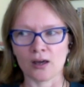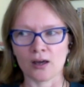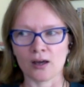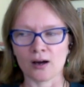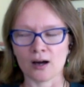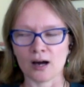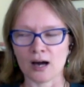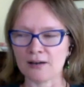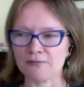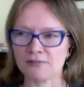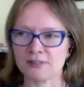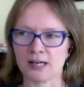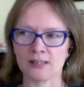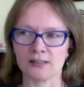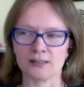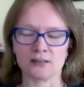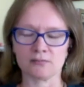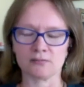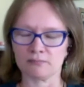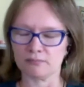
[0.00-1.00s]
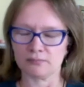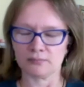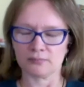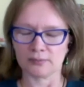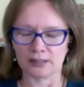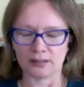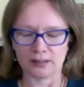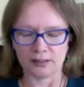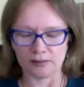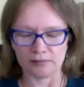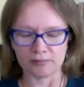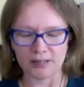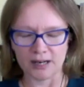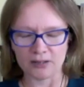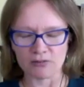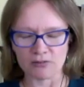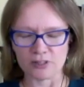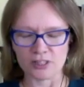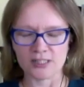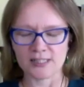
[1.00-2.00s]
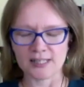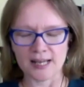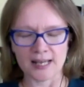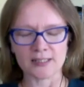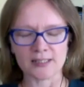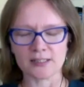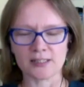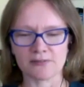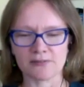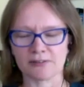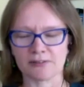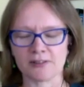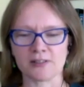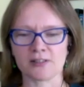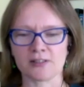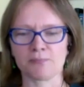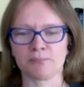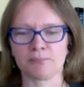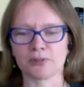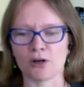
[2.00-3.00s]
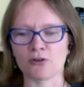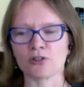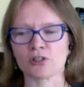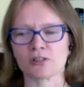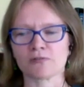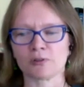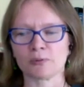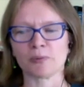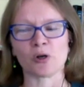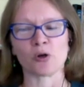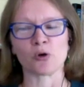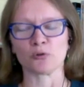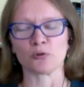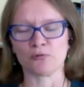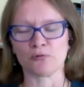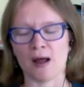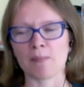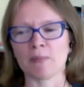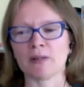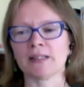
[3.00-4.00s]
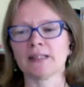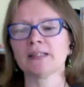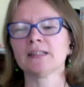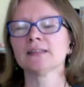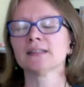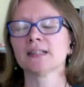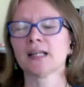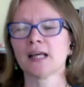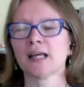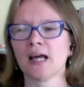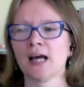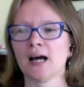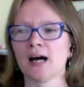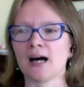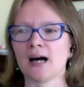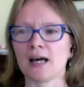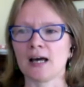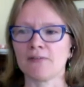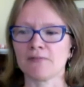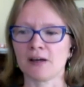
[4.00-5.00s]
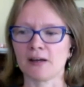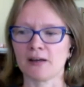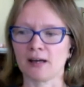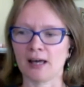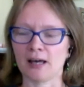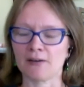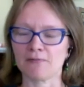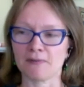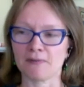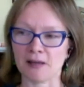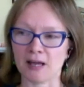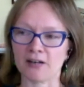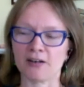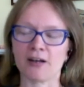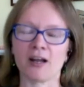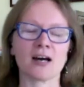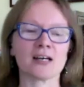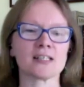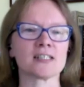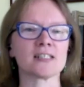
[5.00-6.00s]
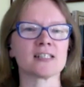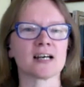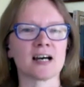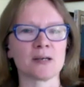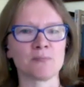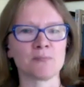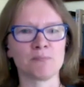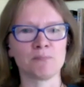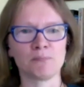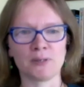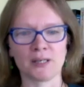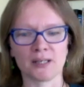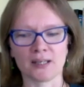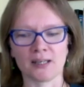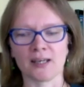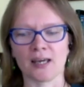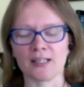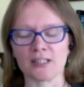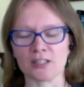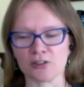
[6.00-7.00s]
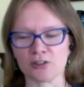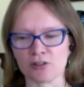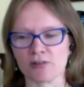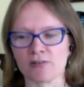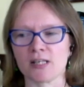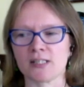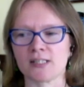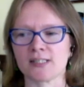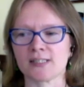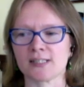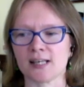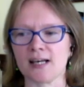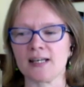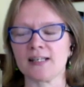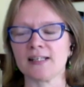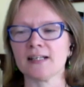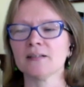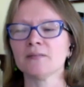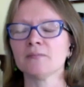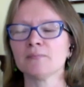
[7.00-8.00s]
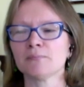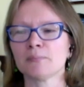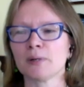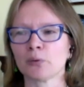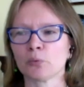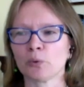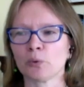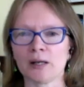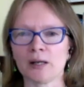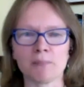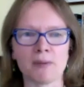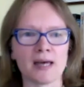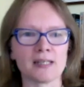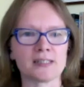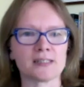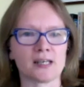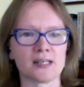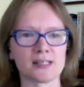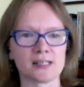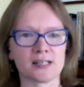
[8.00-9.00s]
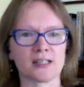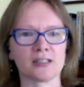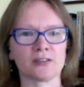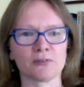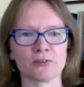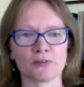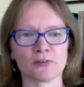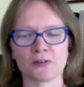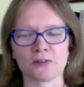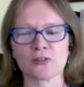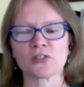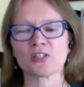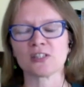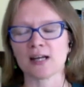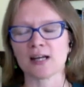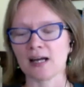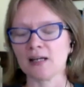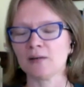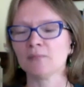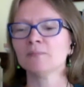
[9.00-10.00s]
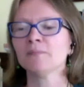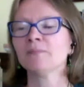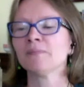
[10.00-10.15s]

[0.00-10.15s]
I've done around 10 different projects for my own family. I have a very hard time picking an interior designer, but when I met Ida for the first time,